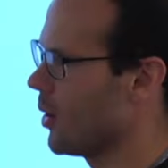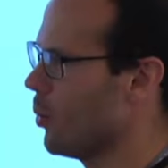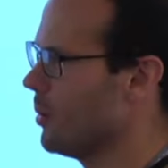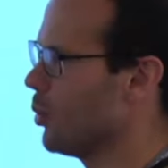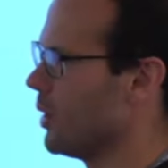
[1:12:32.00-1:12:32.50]
a
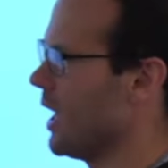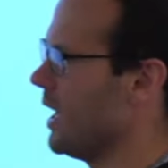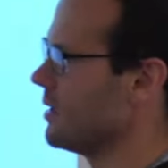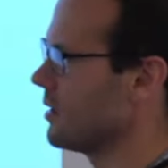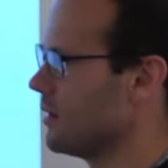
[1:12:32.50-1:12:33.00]

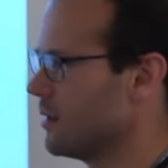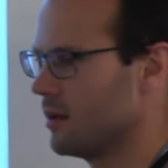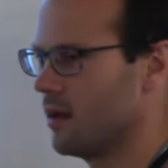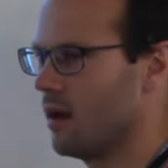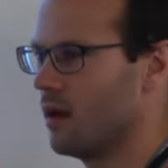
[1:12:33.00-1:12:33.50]
1.8
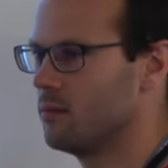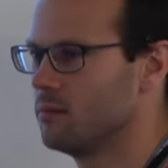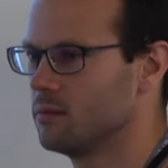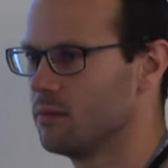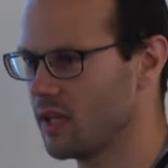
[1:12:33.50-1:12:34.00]
uh,
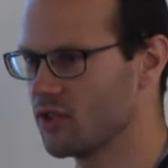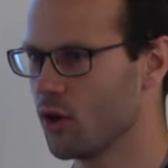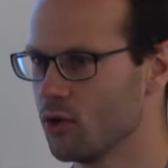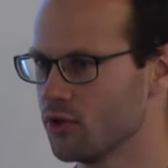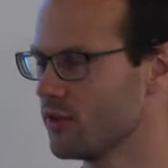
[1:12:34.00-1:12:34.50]

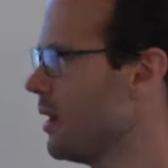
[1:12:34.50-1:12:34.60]
execution time,